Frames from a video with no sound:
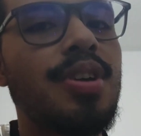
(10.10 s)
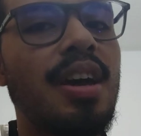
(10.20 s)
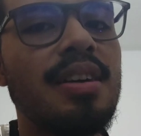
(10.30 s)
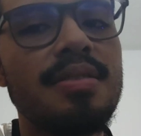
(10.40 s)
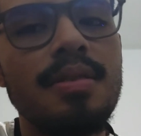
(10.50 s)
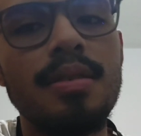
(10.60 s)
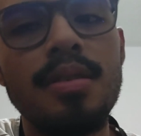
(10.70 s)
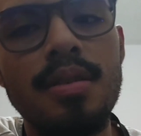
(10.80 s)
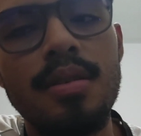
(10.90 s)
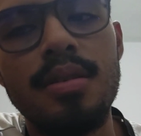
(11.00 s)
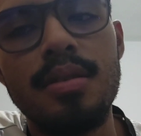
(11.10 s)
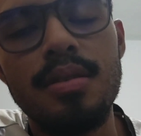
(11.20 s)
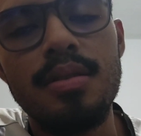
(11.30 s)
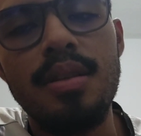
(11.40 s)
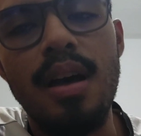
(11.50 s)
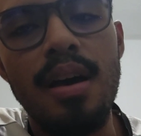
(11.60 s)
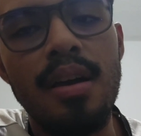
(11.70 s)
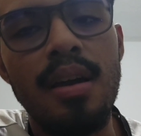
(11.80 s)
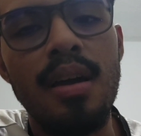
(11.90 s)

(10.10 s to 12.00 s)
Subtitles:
React, that